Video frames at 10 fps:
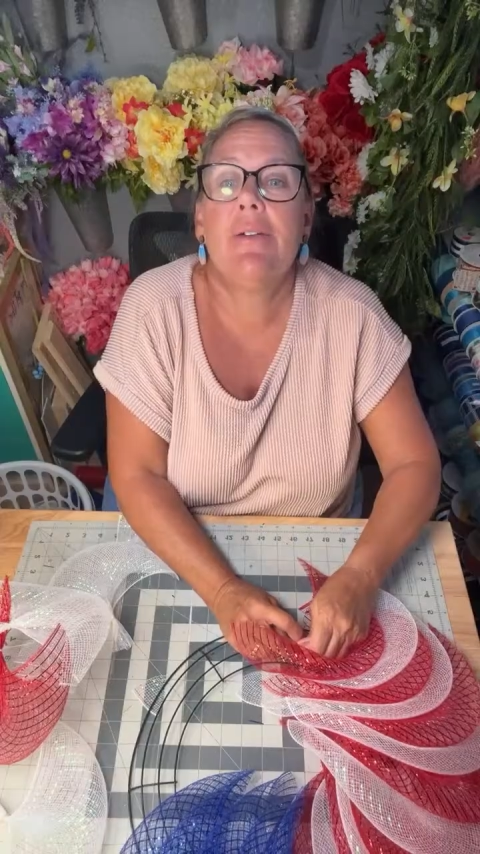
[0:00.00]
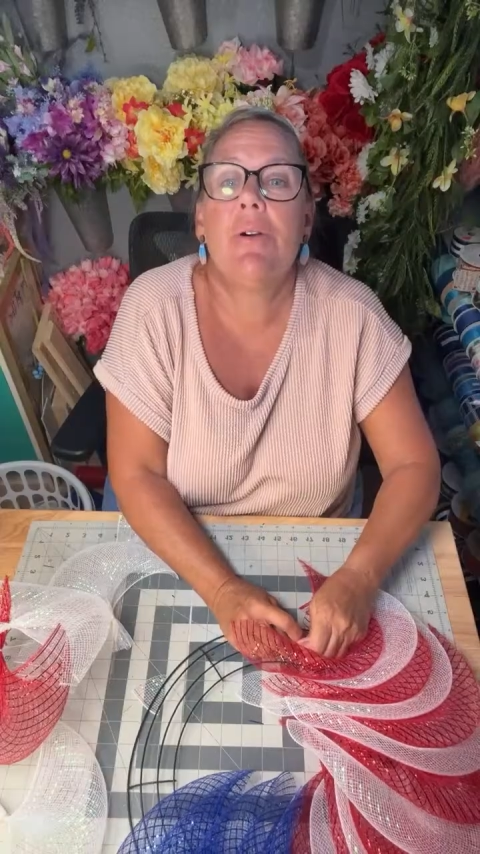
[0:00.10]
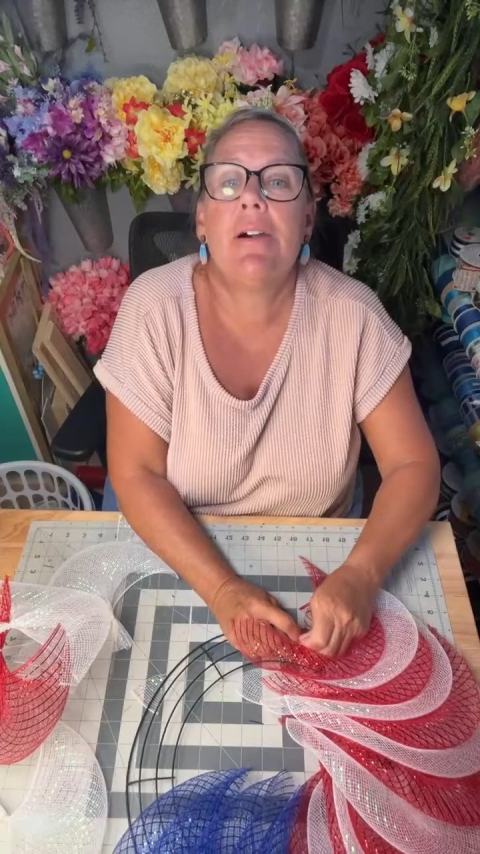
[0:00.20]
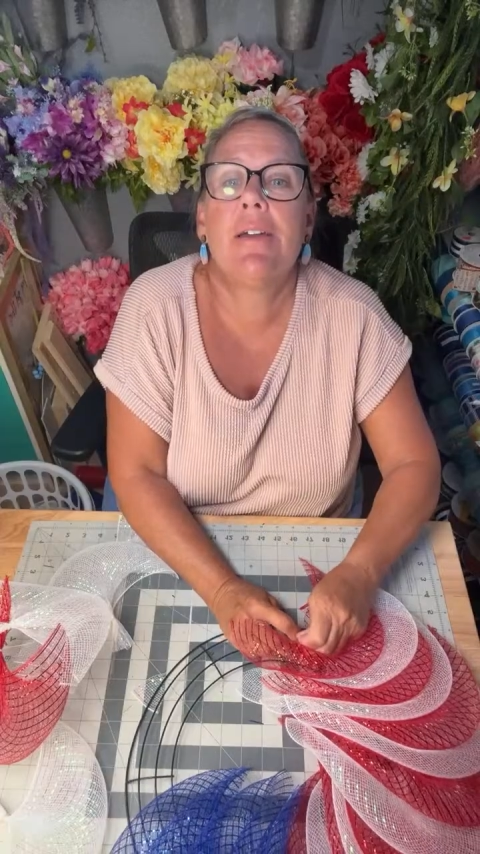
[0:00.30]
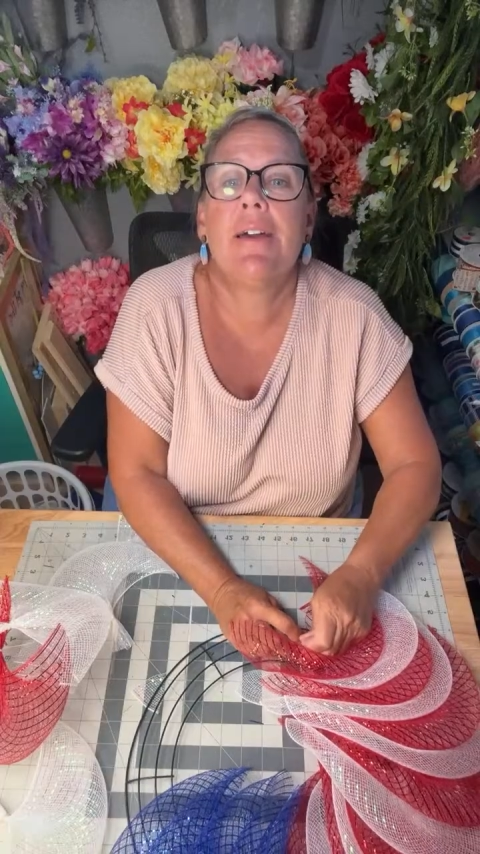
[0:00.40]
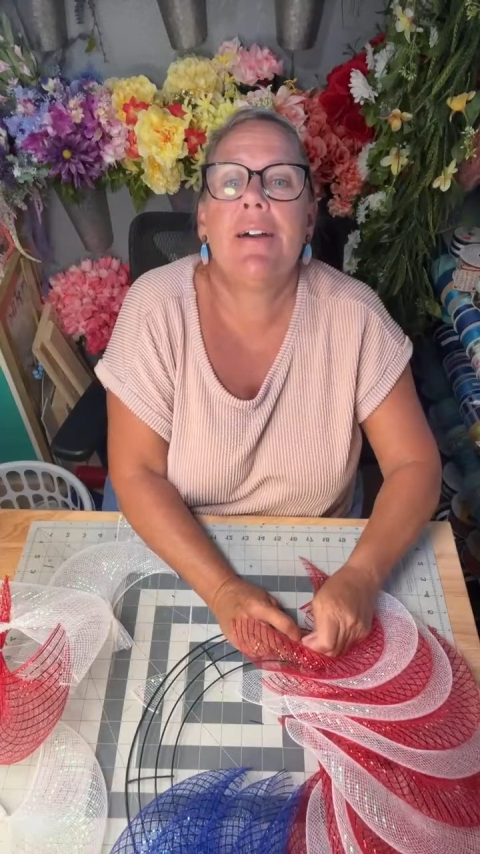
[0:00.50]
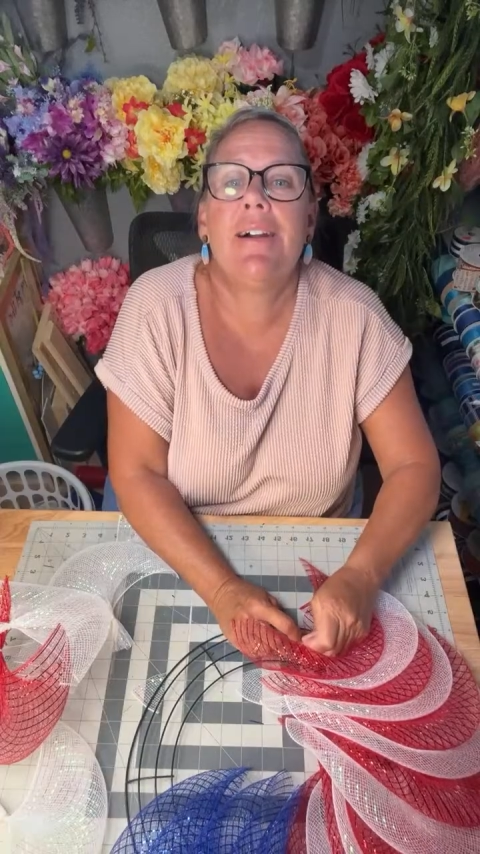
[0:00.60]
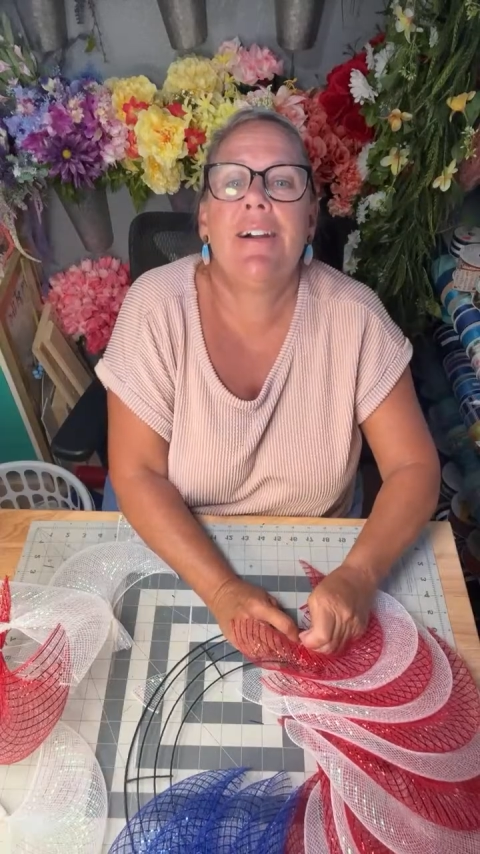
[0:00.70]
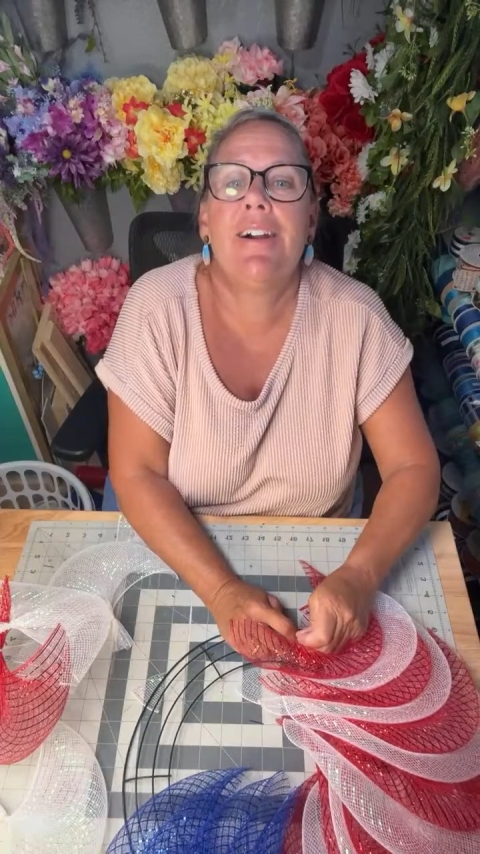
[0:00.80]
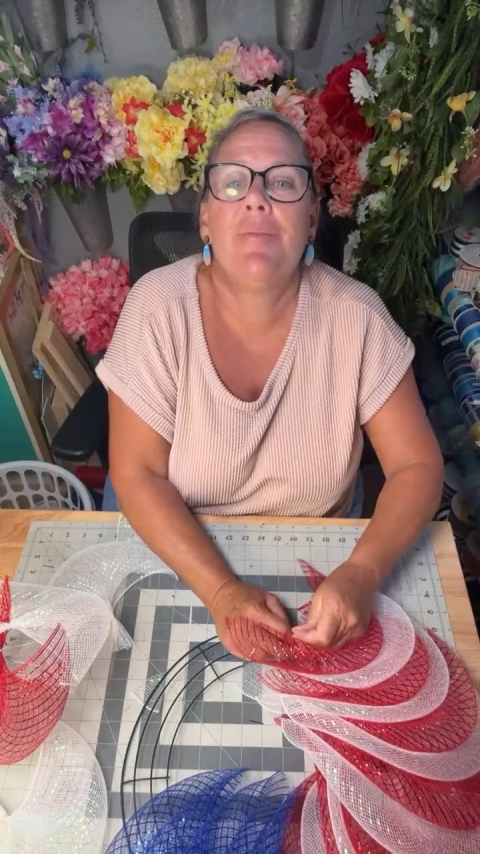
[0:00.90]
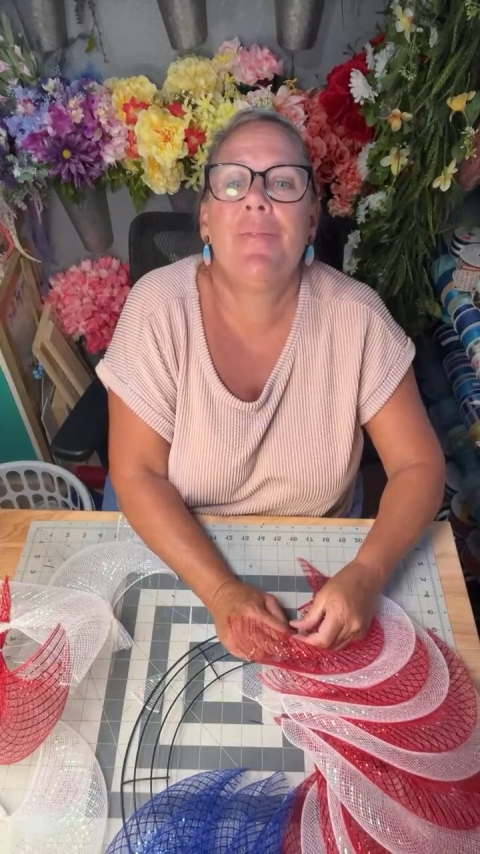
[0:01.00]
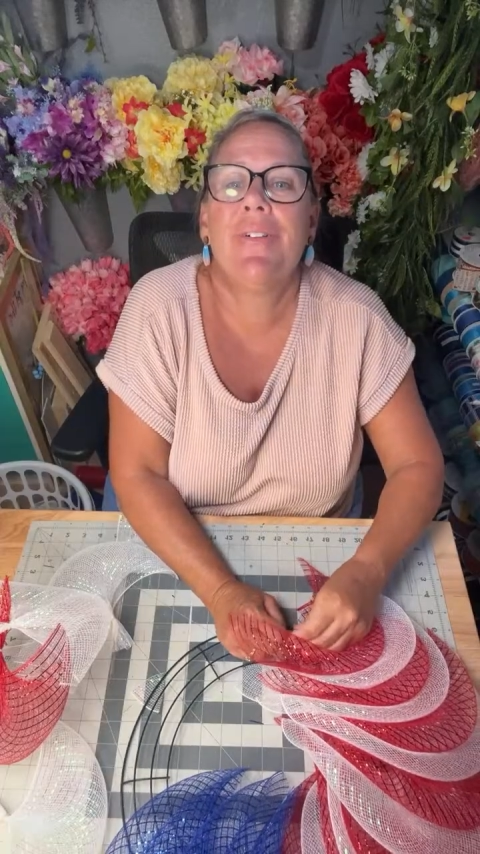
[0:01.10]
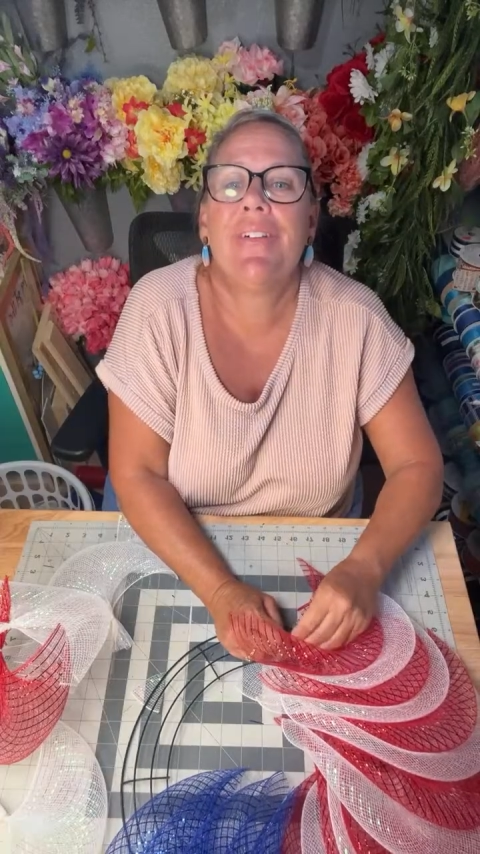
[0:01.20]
Welcome.